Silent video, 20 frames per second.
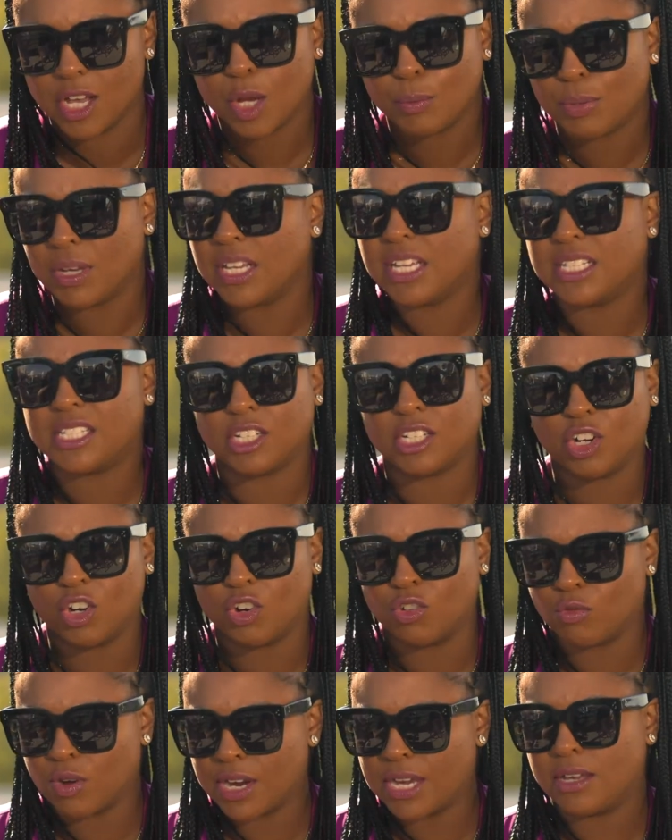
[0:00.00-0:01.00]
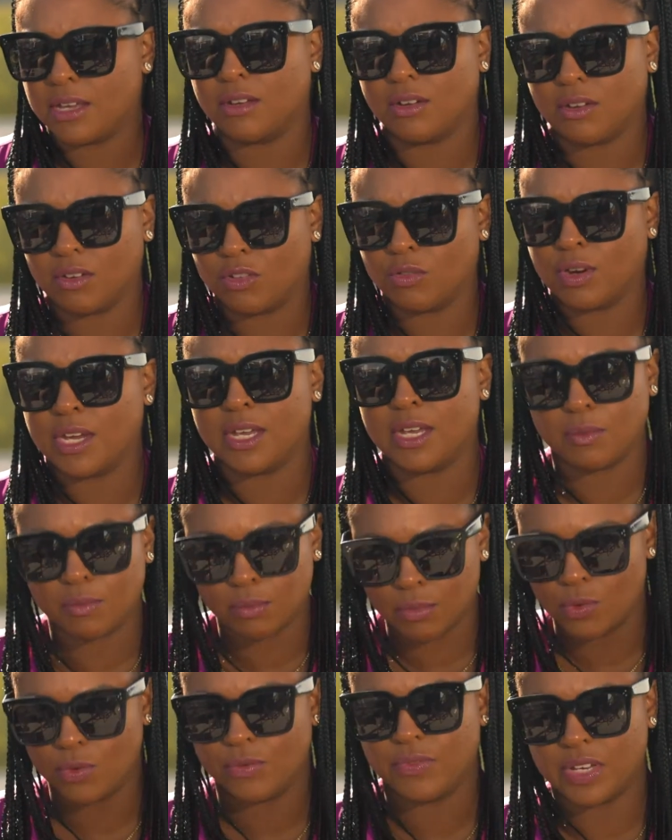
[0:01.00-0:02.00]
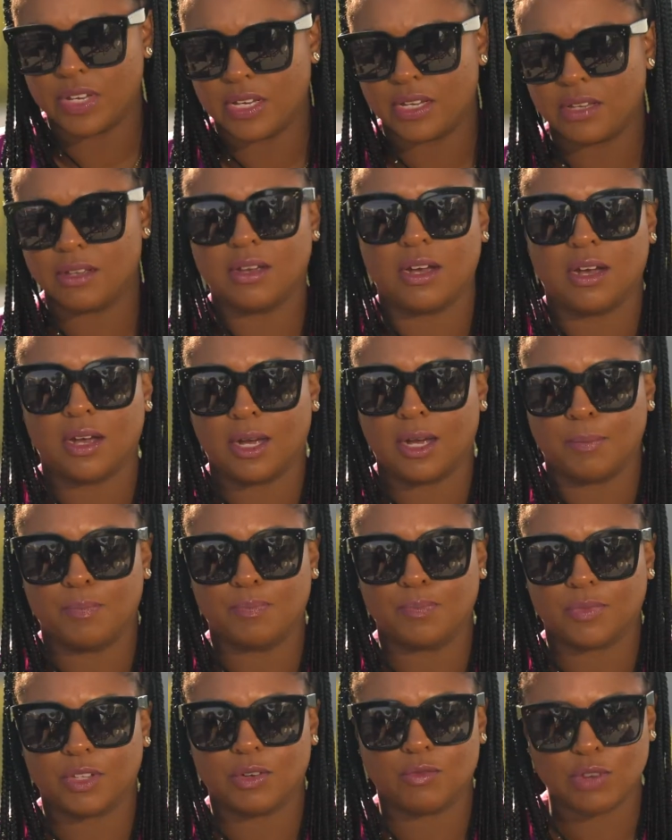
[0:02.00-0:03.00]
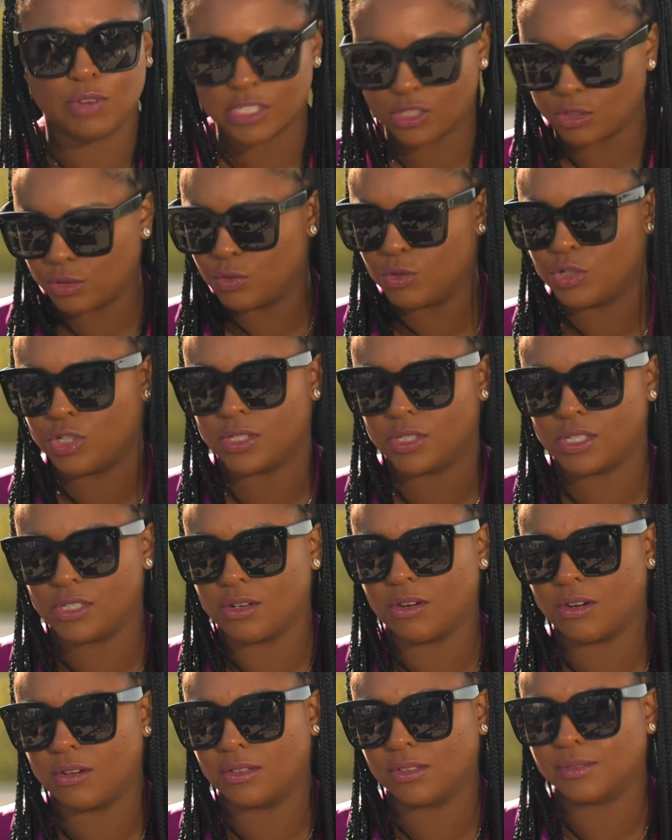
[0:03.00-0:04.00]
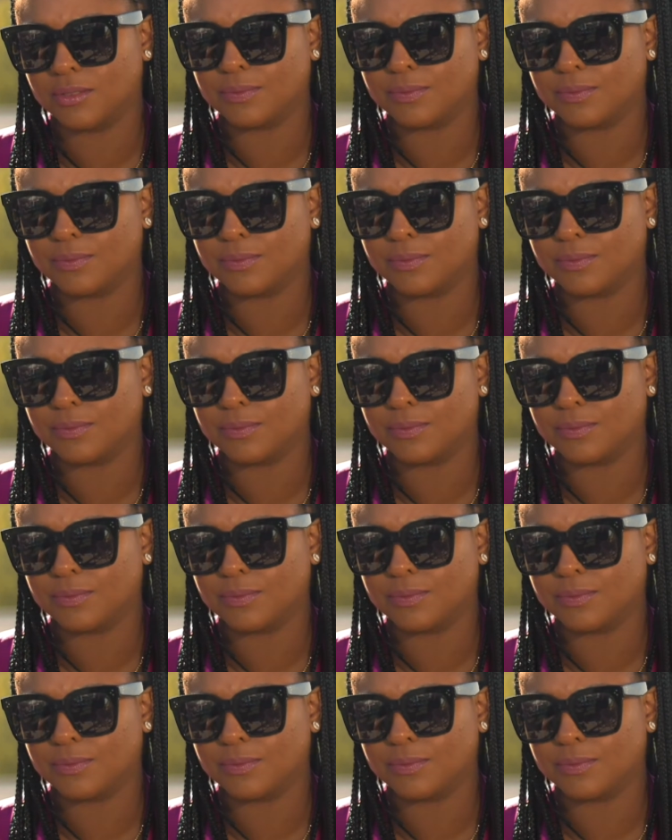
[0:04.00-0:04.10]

But it's a great, great movie, Resolution Song.